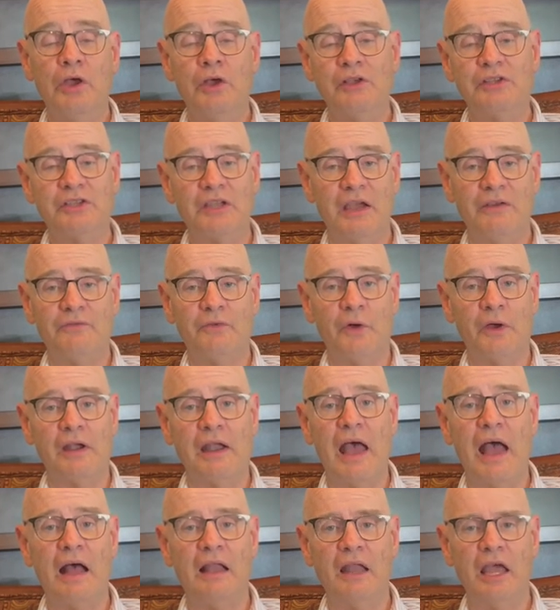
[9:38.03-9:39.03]
set for
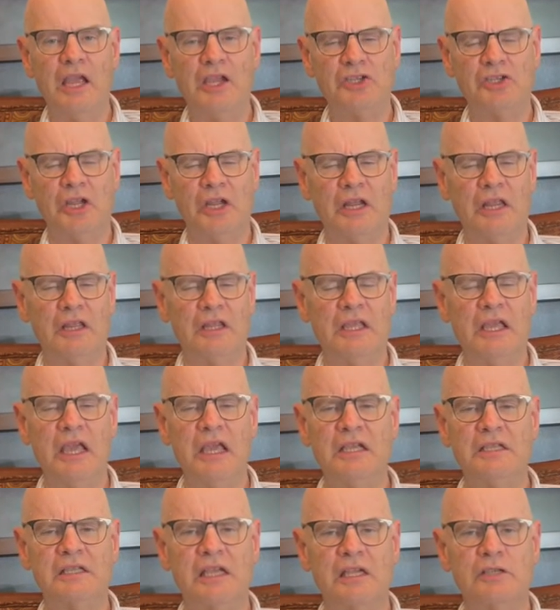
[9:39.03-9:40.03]
annihilation. And the
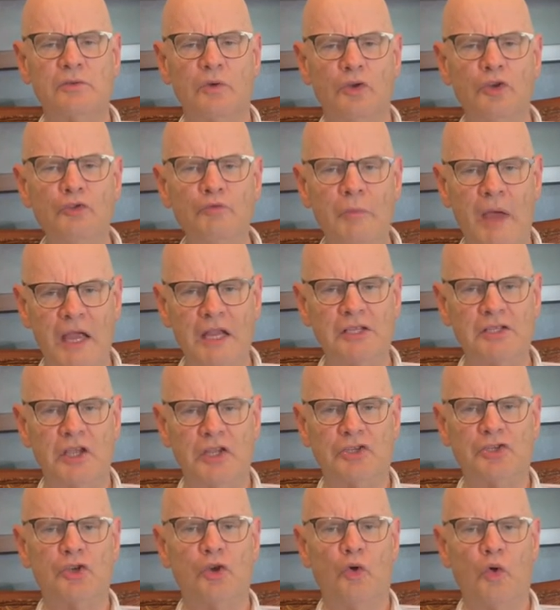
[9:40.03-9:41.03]
king says, well, who made
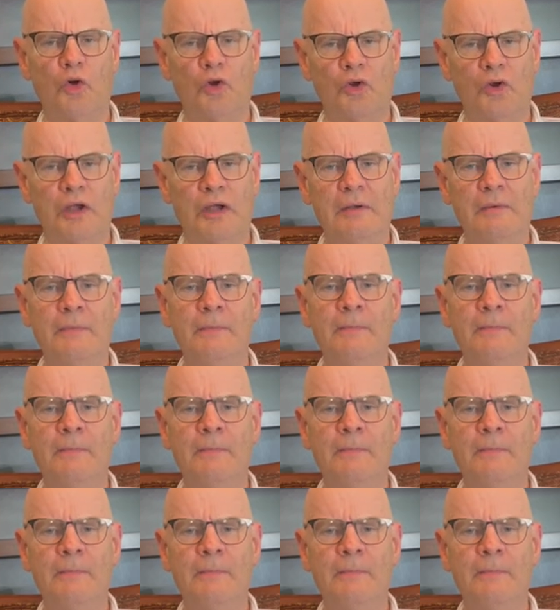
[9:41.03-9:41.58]
such an order? And